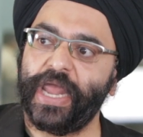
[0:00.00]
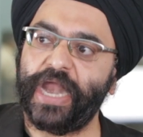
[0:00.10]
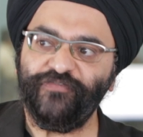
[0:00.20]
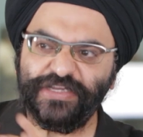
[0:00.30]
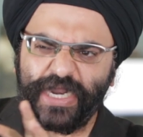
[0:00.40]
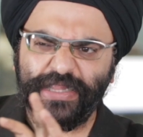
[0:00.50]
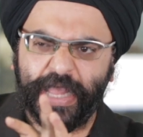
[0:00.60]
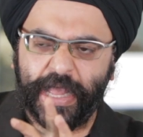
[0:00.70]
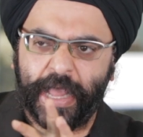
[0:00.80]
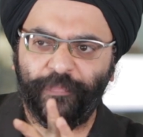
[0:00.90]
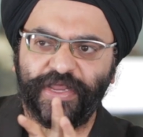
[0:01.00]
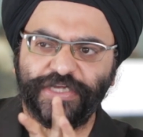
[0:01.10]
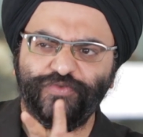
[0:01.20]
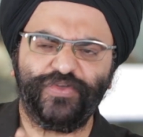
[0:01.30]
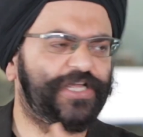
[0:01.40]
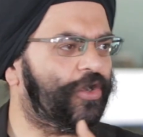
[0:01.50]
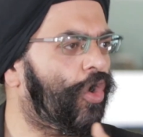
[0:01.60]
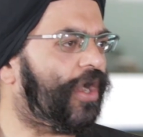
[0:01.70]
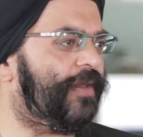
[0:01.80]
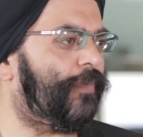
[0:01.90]
and which are the applications which are
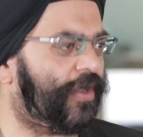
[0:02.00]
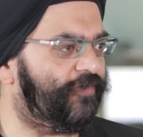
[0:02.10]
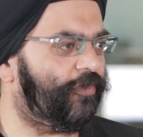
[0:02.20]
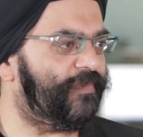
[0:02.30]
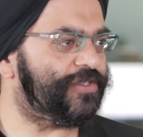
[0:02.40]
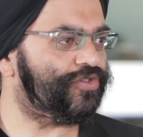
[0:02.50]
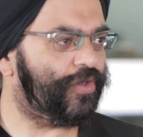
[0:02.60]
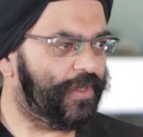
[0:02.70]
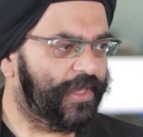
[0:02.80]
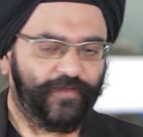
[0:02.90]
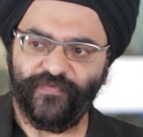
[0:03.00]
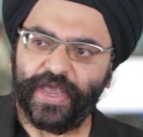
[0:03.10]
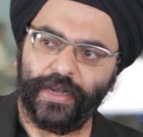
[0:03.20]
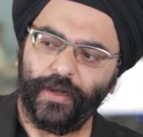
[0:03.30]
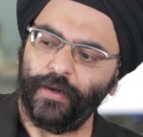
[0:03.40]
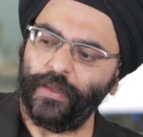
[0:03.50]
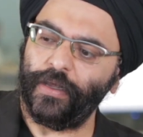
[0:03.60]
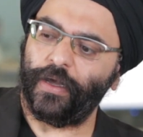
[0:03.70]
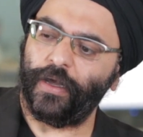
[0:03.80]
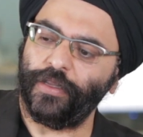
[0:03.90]
not important for me. So when
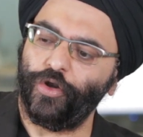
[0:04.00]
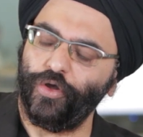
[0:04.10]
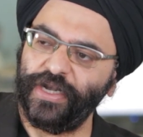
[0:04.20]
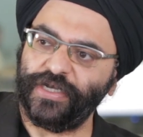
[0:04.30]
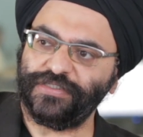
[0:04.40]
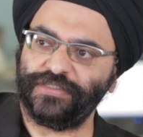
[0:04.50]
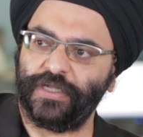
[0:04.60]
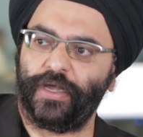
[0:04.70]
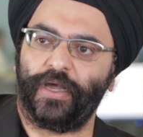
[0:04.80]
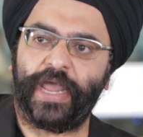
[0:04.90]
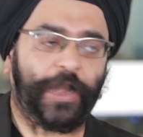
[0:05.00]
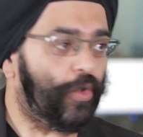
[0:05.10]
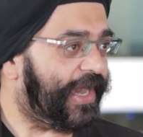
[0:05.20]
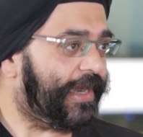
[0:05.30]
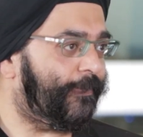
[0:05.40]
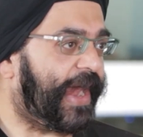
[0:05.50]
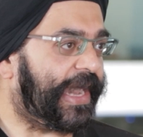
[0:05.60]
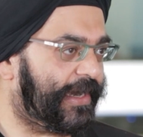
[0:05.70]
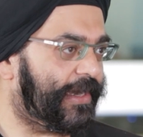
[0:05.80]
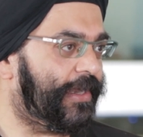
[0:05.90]
it's allocating
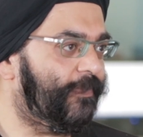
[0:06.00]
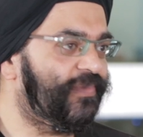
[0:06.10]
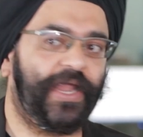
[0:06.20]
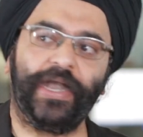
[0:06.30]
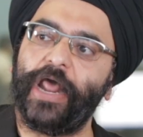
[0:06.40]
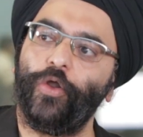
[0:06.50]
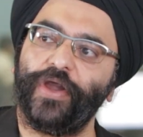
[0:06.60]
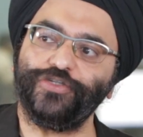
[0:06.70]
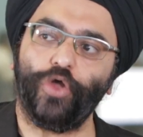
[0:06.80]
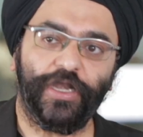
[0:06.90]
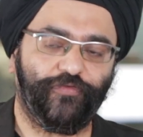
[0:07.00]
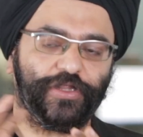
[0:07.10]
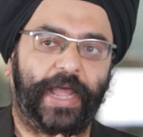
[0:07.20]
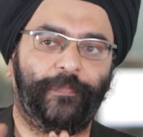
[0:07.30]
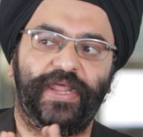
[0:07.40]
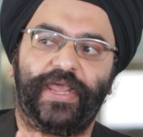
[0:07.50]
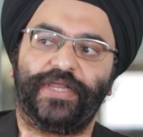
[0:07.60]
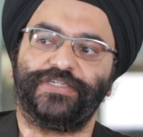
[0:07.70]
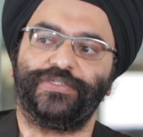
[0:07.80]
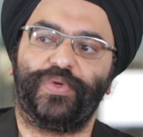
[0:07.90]
battery, it allocates only for the
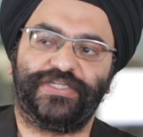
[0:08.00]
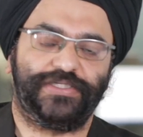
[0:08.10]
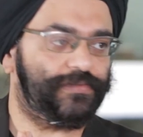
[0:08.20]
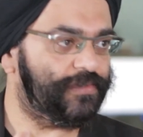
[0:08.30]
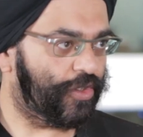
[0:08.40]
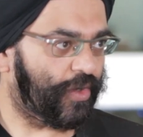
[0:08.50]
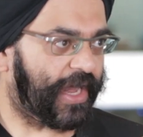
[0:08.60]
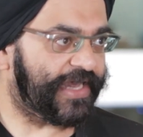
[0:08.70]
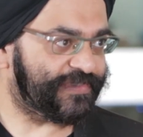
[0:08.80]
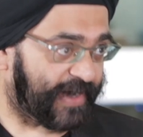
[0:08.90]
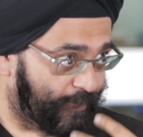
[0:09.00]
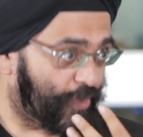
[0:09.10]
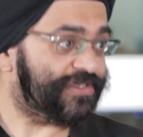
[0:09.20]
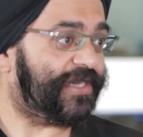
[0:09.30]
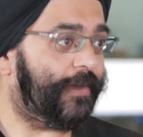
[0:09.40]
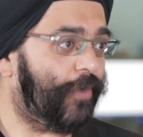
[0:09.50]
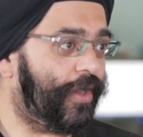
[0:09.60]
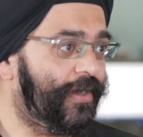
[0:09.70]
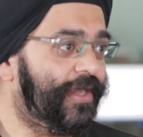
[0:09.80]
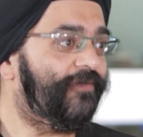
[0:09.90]
applications which I spend most time
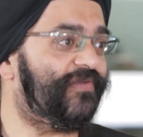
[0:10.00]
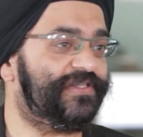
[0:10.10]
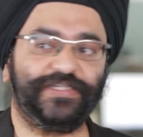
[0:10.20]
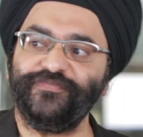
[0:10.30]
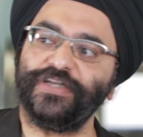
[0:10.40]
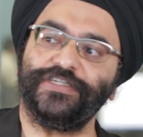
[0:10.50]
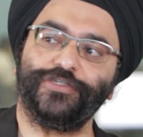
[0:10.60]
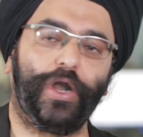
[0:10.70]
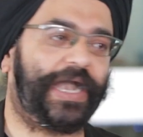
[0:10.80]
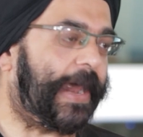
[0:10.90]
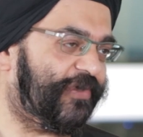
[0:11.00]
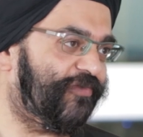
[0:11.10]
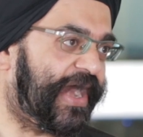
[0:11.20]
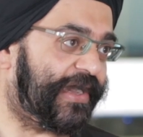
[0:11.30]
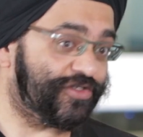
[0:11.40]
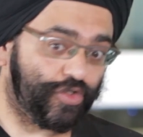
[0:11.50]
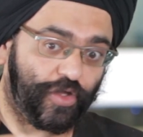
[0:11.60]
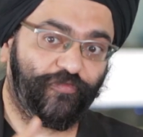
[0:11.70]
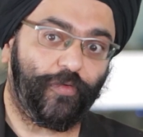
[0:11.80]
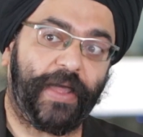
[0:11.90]
on. This function is called adaptive battery. So
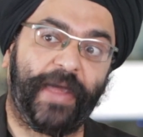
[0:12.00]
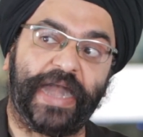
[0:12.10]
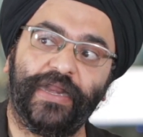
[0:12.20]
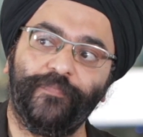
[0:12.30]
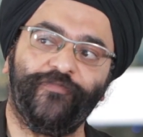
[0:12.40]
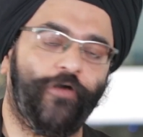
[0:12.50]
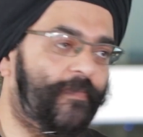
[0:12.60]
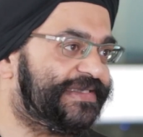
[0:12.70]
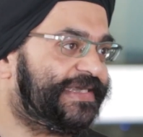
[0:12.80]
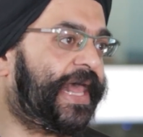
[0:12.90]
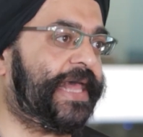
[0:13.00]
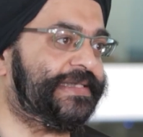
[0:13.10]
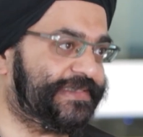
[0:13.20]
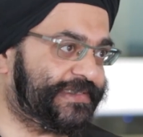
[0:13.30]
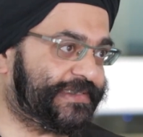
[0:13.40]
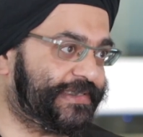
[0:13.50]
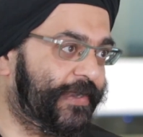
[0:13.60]
therefore, my battery performance enhances,